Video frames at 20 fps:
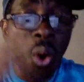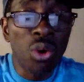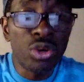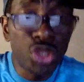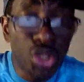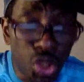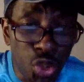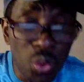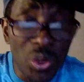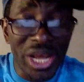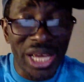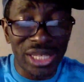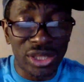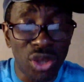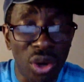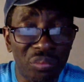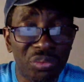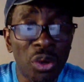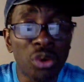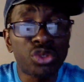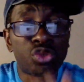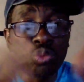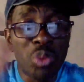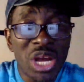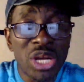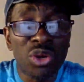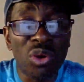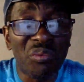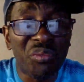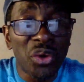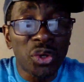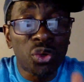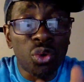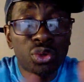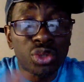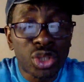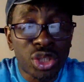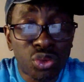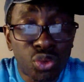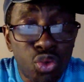unit of those windows for
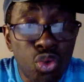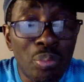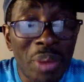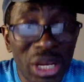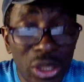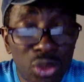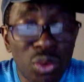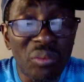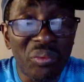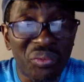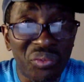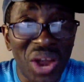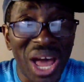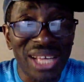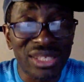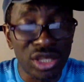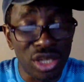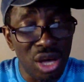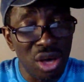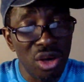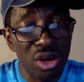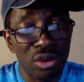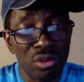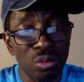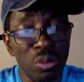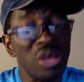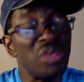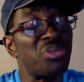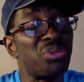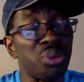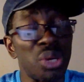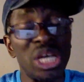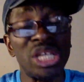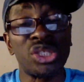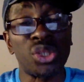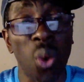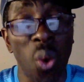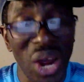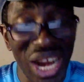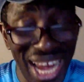those 2-bedroom flats with 3
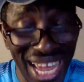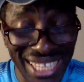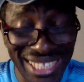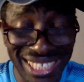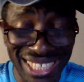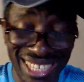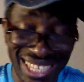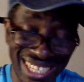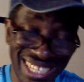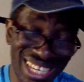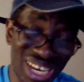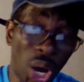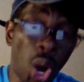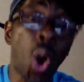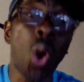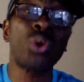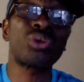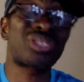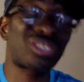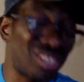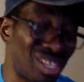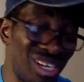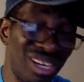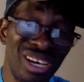toilets cost